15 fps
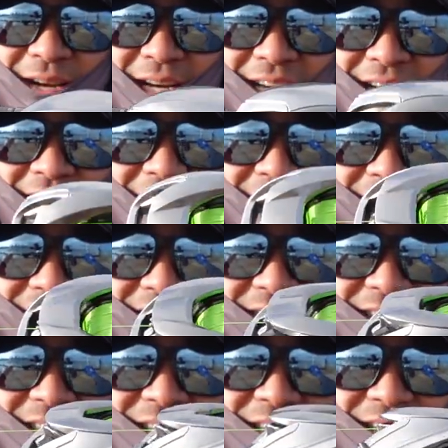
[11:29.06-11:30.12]
right here.
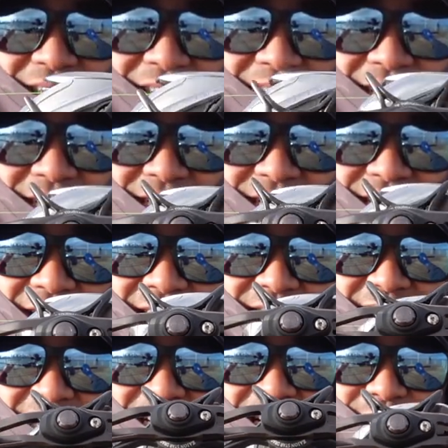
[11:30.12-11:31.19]
This is the
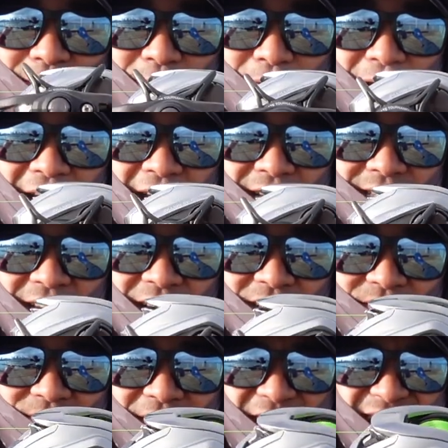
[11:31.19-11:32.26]
T W S
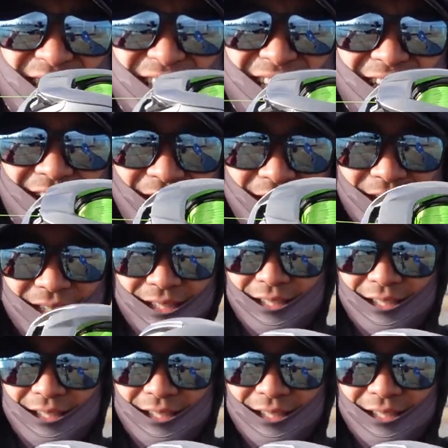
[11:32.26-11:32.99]
S V G.